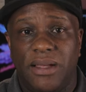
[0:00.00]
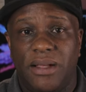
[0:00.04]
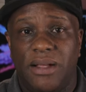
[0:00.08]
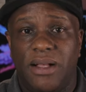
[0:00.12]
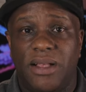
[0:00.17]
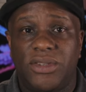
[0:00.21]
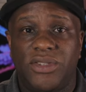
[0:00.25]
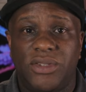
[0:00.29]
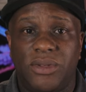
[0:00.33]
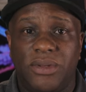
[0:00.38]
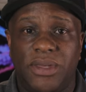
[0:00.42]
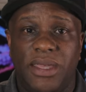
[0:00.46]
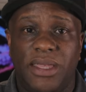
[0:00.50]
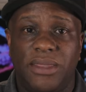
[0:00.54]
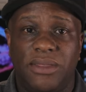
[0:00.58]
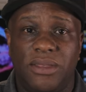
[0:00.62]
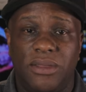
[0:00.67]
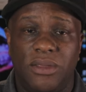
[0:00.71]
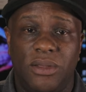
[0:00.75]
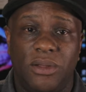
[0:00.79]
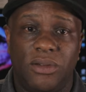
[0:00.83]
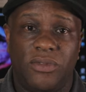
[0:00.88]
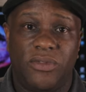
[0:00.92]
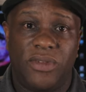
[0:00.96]
Also hit the
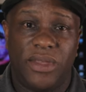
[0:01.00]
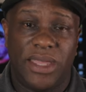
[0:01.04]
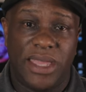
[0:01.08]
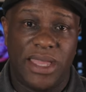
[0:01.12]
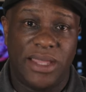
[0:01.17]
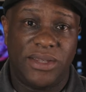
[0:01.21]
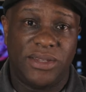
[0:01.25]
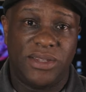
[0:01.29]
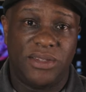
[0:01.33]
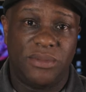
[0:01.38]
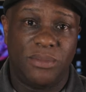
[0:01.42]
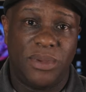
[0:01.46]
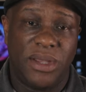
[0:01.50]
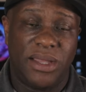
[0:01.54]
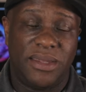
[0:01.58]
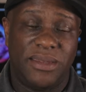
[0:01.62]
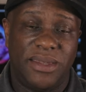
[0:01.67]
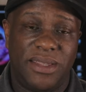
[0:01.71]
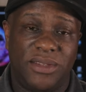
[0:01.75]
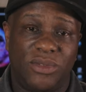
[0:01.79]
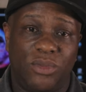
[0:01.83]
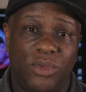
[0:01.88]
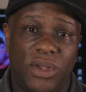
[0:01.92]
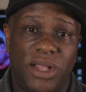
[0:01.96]
notifications
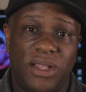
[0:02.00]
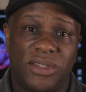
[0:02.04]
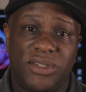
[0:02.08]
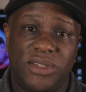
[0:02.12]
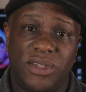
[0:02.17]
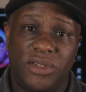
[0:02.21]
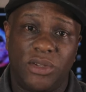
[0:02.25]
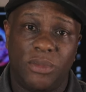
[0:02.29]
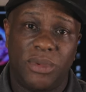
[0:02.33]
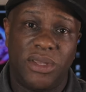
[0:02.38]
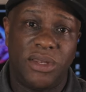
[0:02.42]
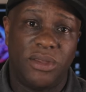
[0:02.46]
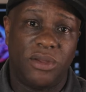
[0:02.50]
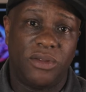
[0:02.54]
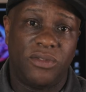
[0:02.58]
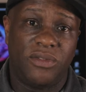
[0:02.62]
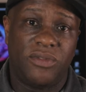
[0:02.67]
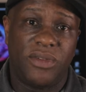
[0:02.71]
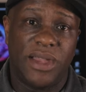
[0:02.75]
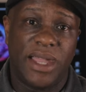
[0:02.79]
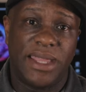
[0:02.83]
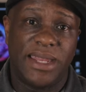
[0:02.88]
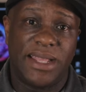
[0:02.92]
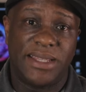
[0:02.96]
button as well so you'll be
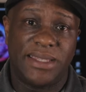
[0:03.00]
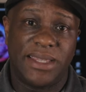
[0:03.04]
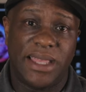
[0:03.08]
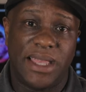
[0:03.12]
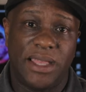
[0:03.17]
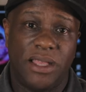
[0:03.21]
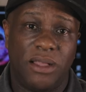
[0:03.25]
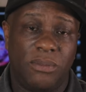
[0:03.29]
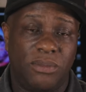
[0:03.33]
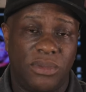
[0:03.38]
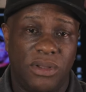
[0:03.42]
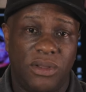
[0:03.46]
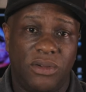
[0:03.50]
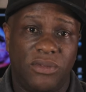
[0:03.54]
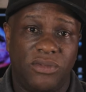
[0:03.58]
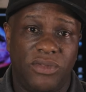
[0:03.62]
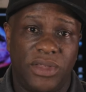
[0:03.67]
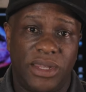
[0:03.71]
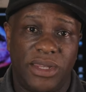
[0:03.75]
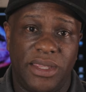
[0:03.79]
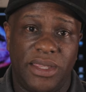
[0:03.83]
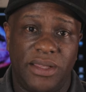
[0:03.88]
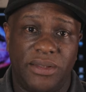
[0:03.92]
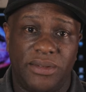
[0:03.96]
notified as I upload
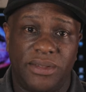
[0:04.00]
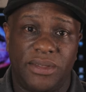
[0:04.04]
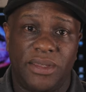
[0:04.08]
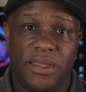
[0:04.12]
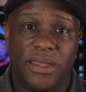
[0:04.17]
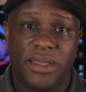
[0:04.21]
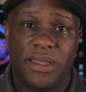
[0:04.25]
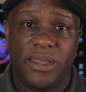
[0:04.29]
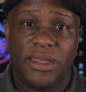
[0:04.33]
videos.